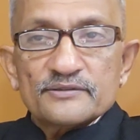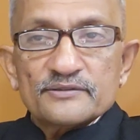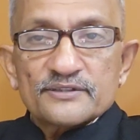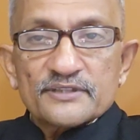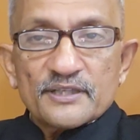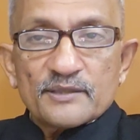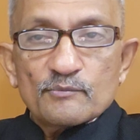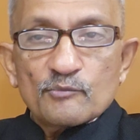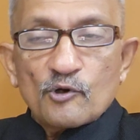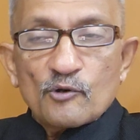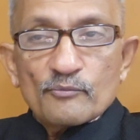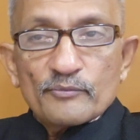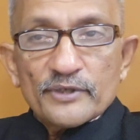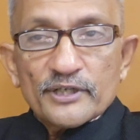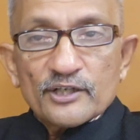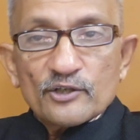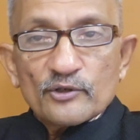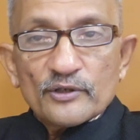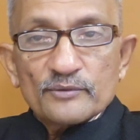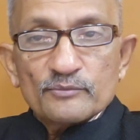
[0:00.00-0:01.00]
say
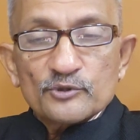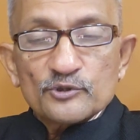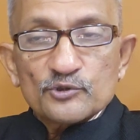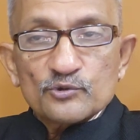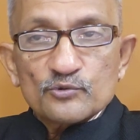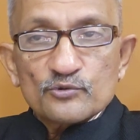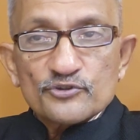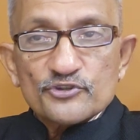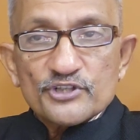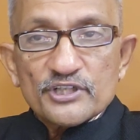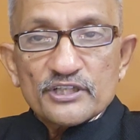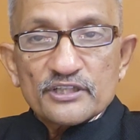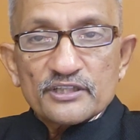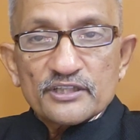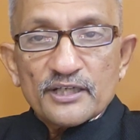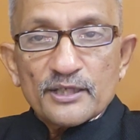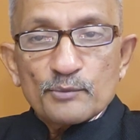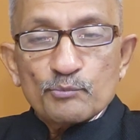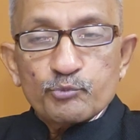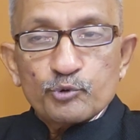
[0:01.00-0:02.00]
Bombay, Coimbatore,
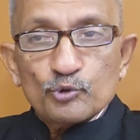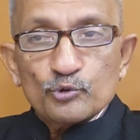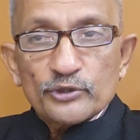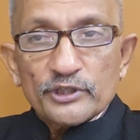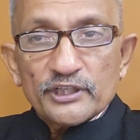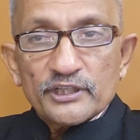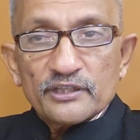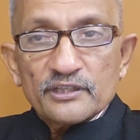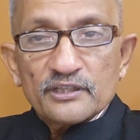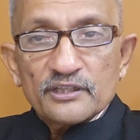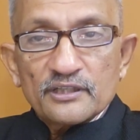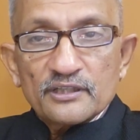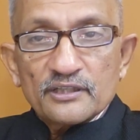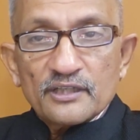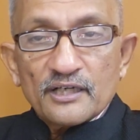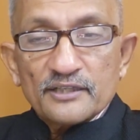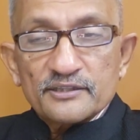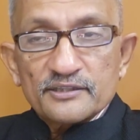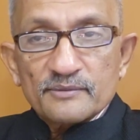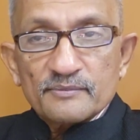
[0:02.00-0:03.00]
Chennai, Pune,
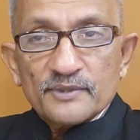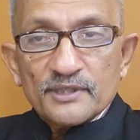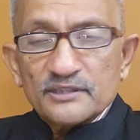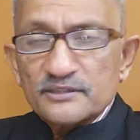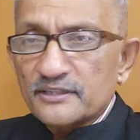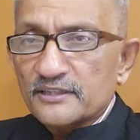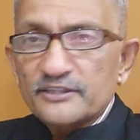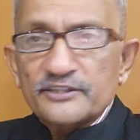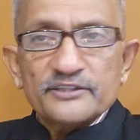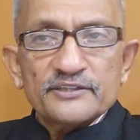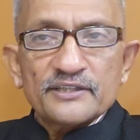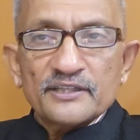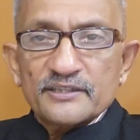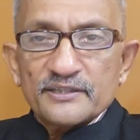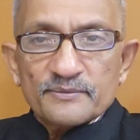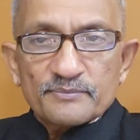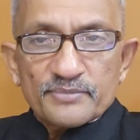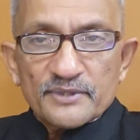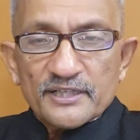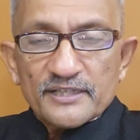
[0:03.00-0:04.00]
Hyderabad,
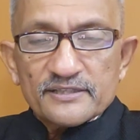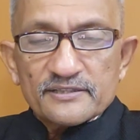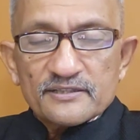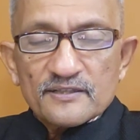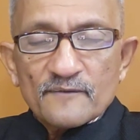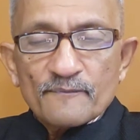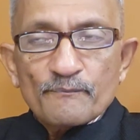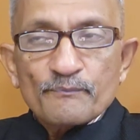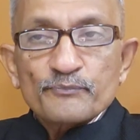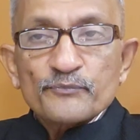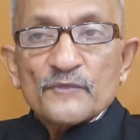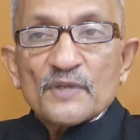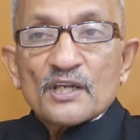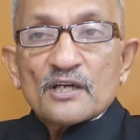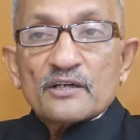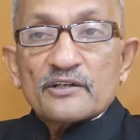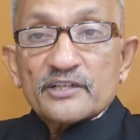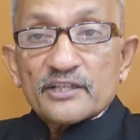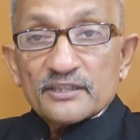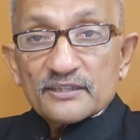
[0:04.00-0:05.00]
any place,
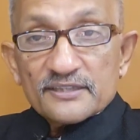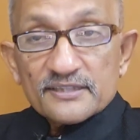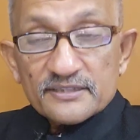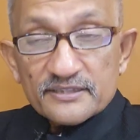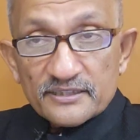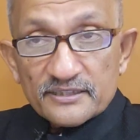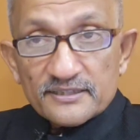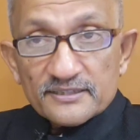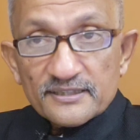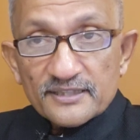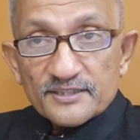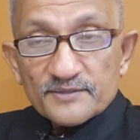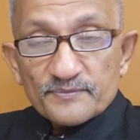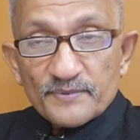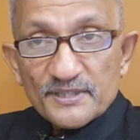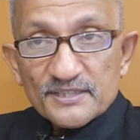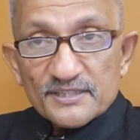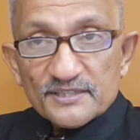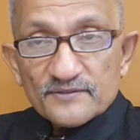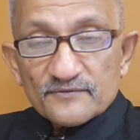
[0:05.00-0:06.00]
real estate is
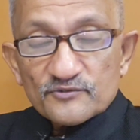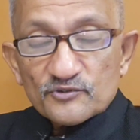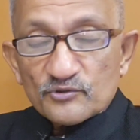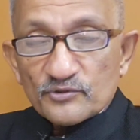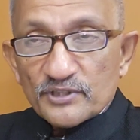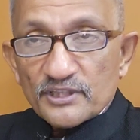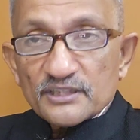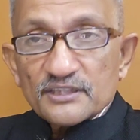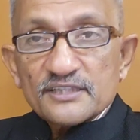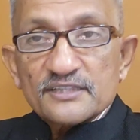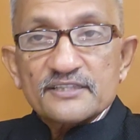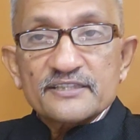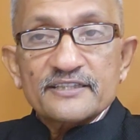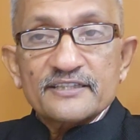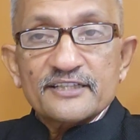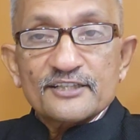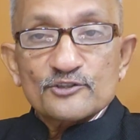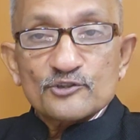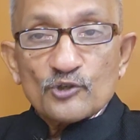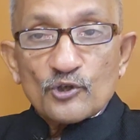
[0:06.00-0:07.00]
expensive. So real
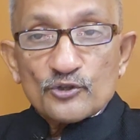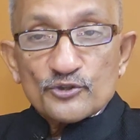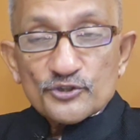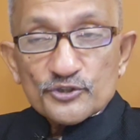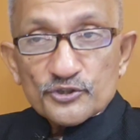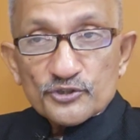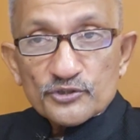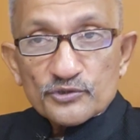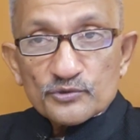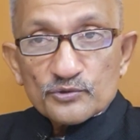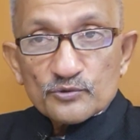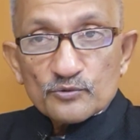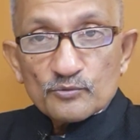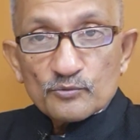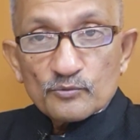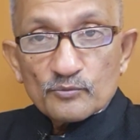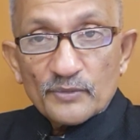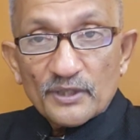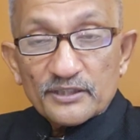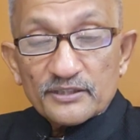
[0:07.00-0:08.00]
estate has cost you
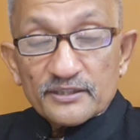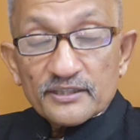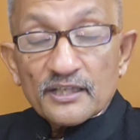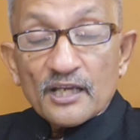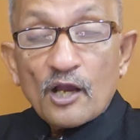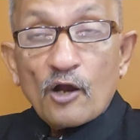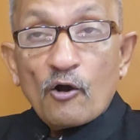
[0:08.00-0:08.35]
money.